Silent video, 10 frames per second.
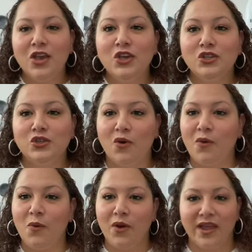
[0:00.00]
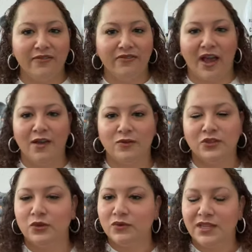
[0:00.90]
So if I was
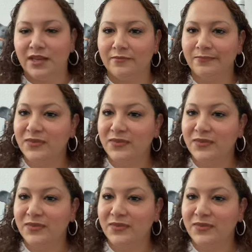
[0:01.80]
using